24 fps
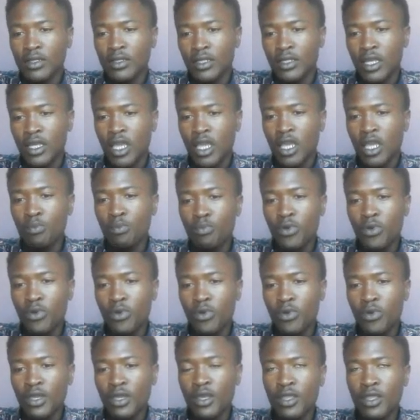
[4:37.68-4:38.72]
Second
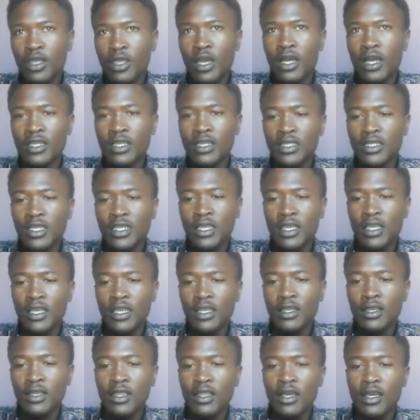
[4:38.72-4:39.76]
point there, they are
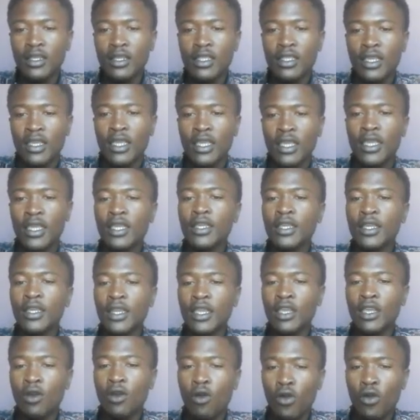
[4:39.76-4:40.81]
saying that he
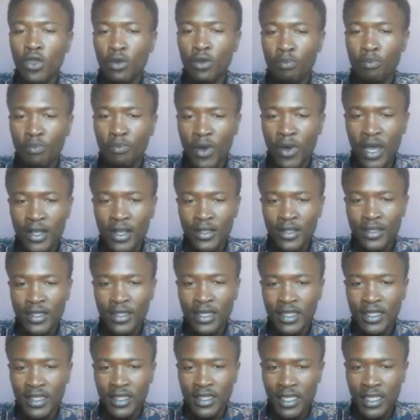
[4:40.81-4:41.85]
reoccupied
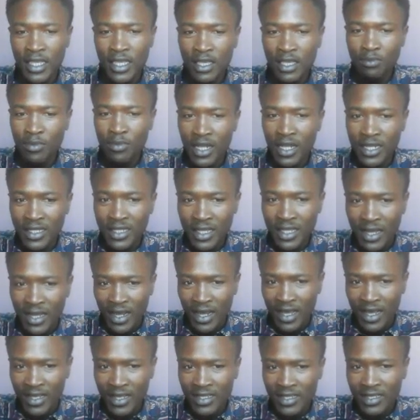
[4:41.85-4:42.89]
the
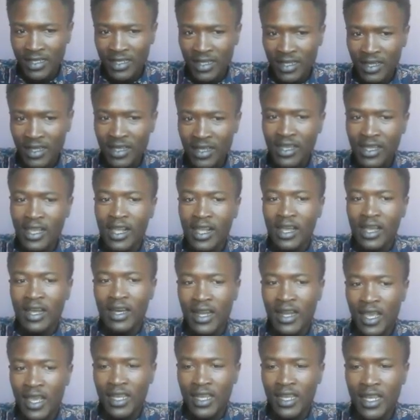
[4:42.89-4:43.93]
demilitarized
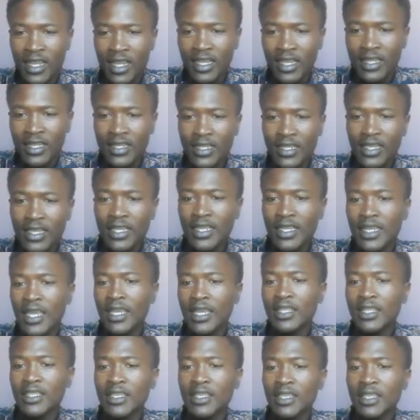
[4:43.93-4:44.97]
Rhineland in
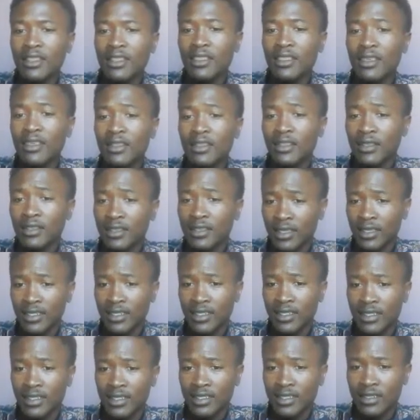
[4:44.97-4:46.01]

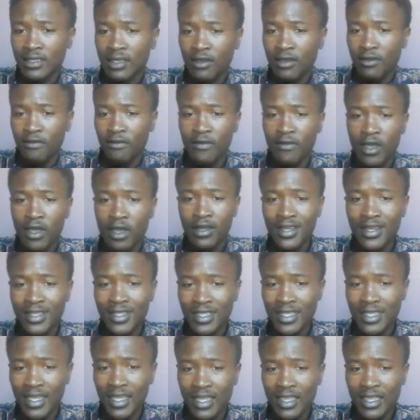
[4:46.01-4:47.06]
1936,
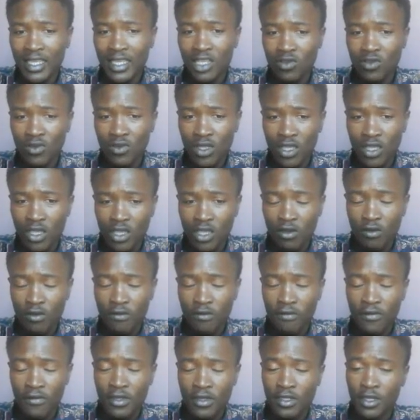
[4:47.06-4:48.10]
violating the Treaty
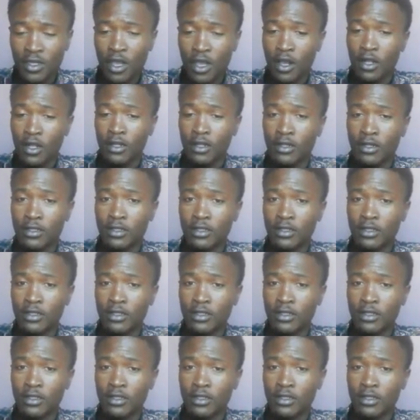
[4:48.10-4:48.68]
of Versailles.